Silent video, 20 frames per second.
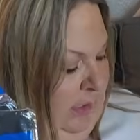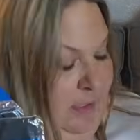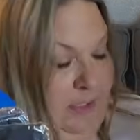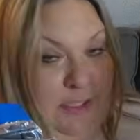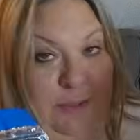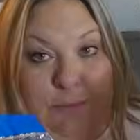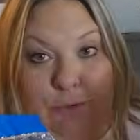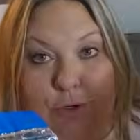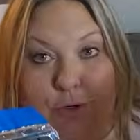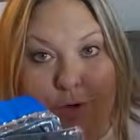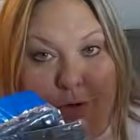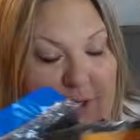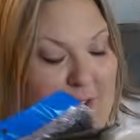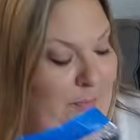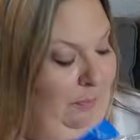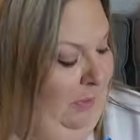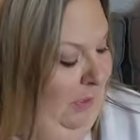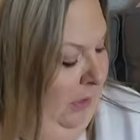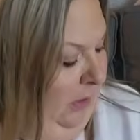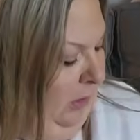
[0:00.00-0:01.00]
and some
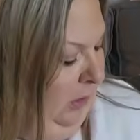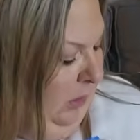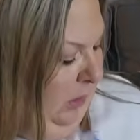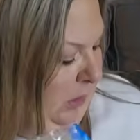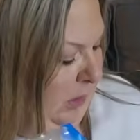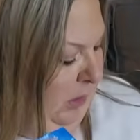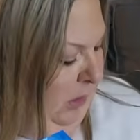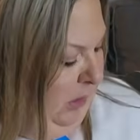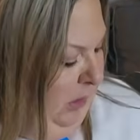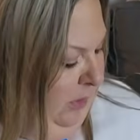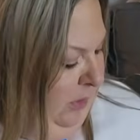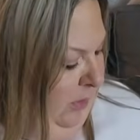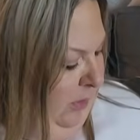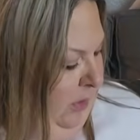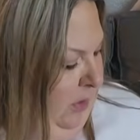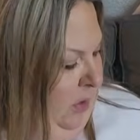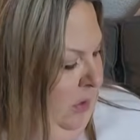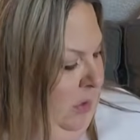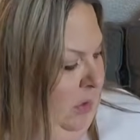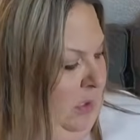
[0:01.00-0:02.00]
creepy
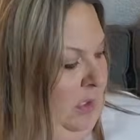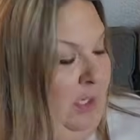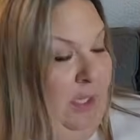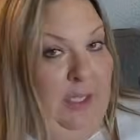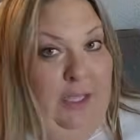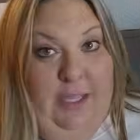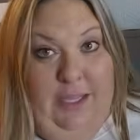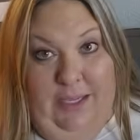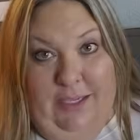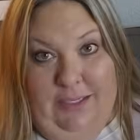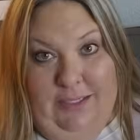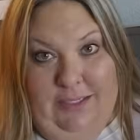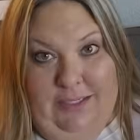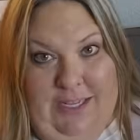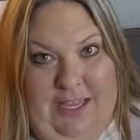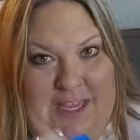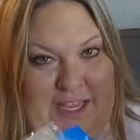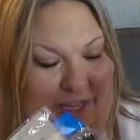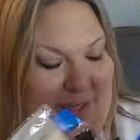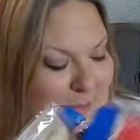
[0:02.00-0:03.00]
cloth and a
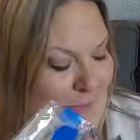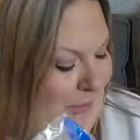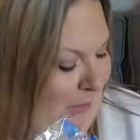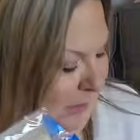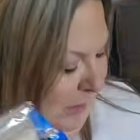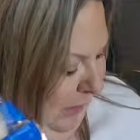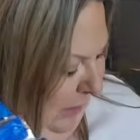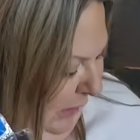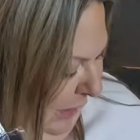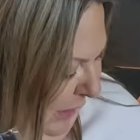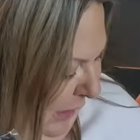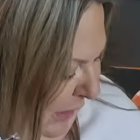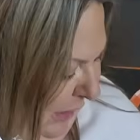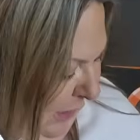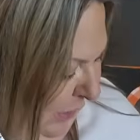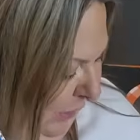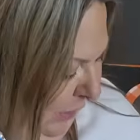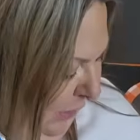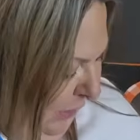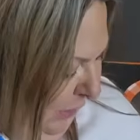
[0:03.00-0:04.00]

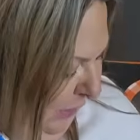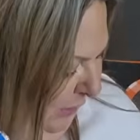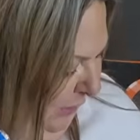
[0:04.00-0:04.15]
tablecloth.